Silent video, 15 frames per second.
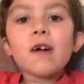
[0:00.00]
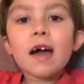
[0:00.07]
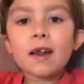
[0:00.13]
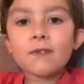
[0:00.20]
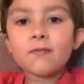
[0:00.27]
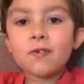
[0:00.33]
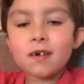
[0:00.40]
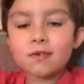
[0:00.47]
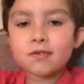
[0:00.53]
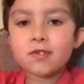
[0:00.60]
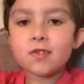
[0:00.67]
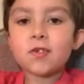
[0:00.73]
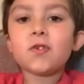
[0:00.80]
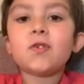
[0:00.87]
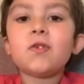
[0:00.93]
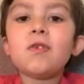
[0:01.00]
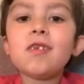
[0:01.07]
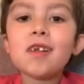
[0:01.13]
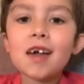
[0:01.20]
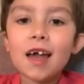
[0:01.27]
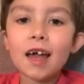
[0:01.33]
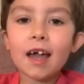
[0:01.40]
and throwing school
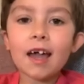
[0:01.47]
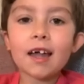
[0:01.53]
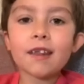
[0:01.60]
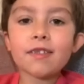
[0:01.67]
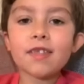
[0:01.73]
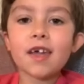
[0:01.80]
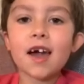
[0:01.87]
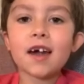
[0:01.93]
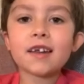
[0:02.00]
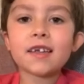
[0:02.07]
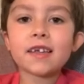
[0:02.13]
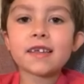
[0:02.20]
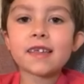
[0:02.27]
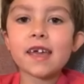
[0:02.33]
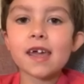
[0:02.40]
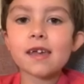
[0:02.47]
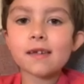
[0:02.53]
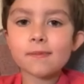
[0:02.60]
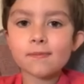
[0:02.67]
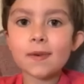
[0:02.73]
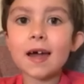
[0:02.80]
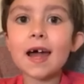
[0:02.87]
and Nanny Day.
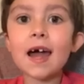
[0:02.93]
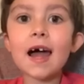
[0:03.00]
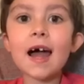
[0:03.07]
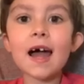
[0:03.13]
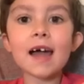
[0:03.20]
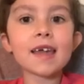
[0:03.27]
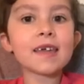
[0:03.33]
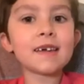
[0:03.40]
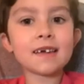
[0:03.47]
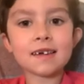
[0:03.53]
Bye.